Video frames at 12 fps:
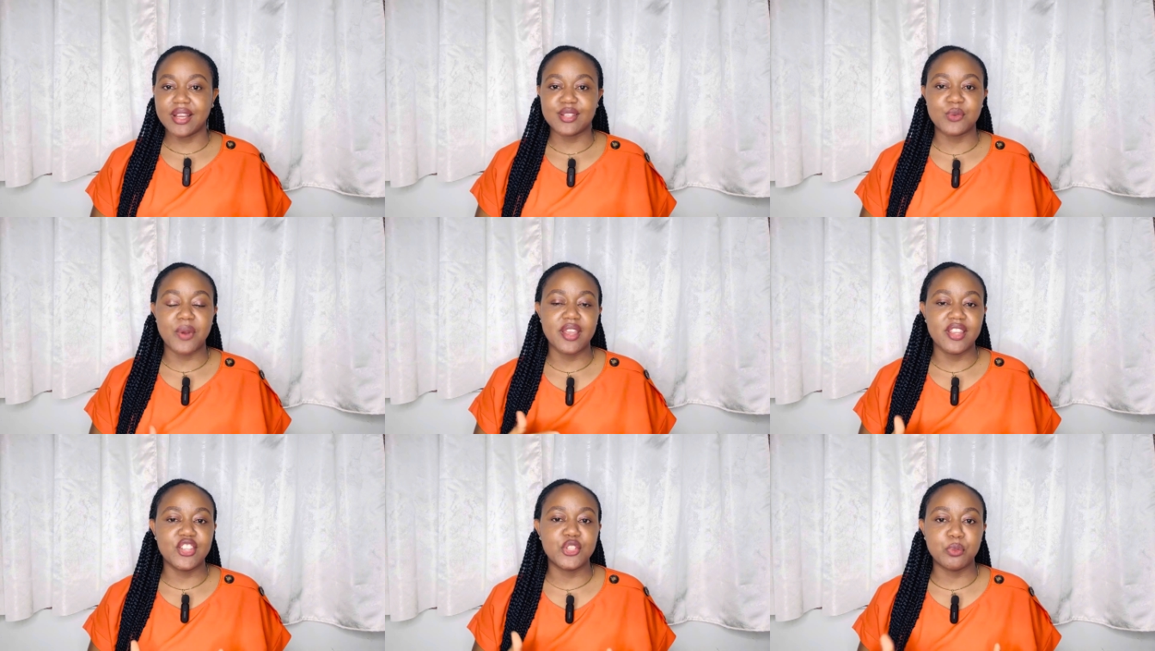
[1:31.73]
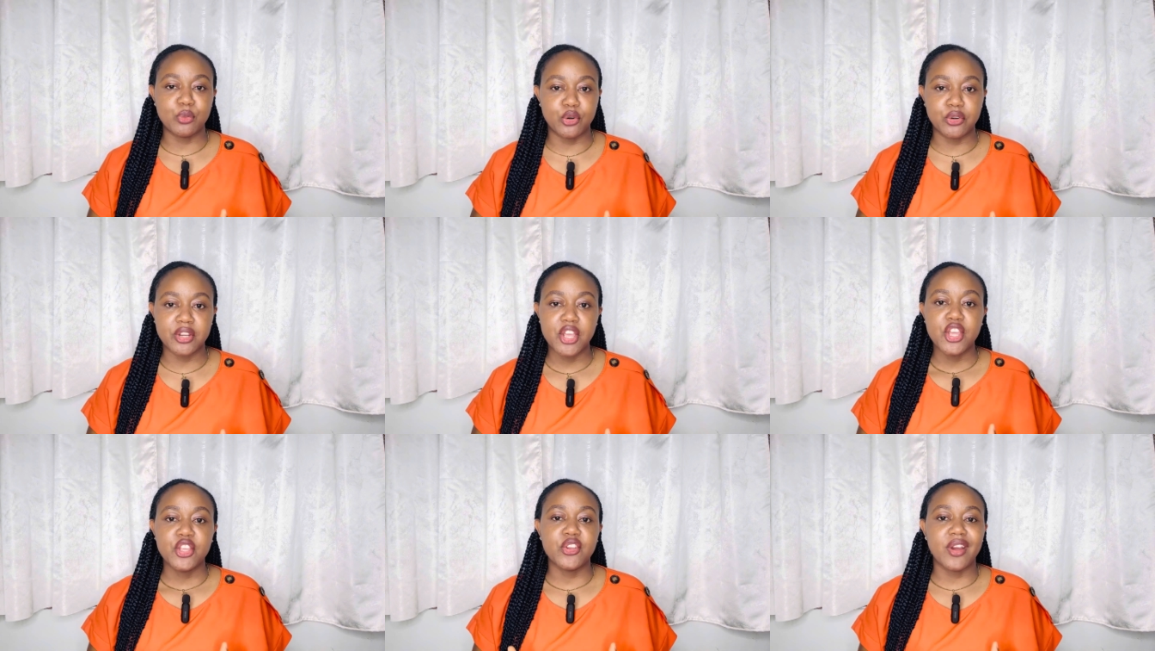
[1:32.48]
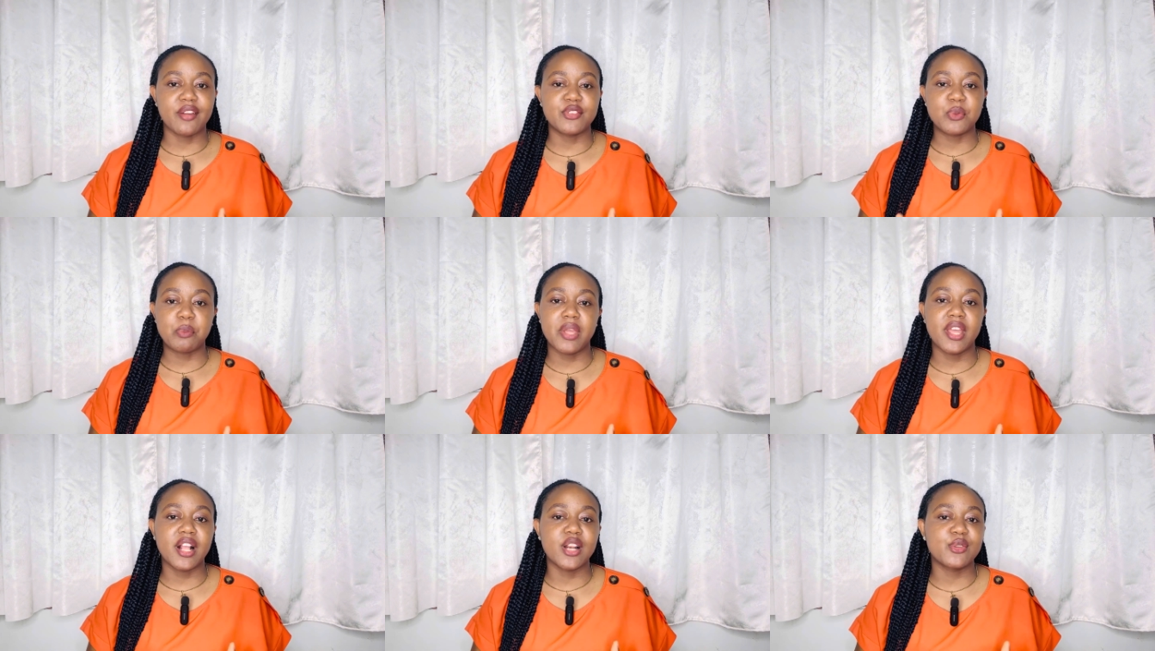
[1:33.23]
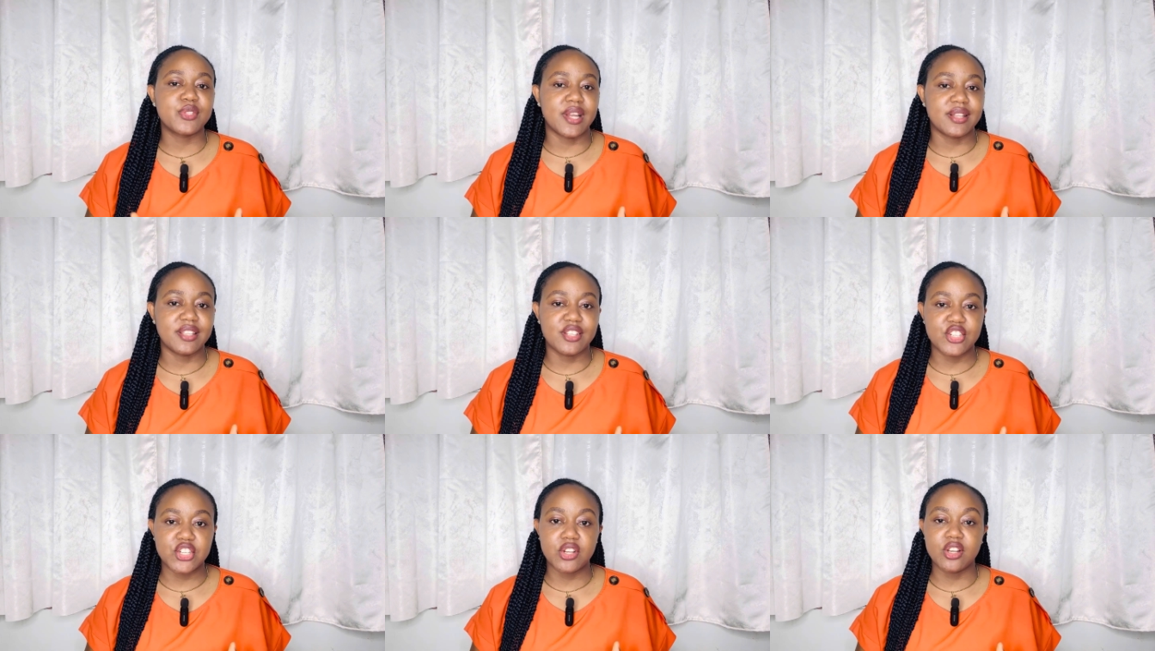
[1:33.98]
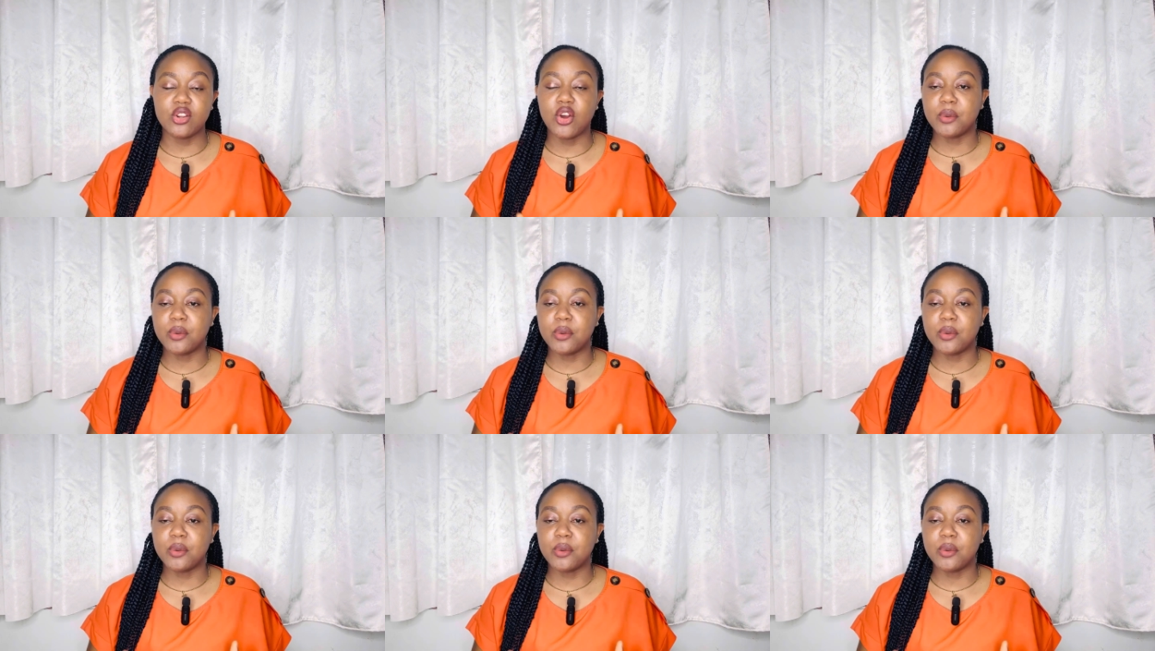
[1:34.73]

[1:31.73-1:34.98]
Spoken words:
That's why each month you have to pay close attention,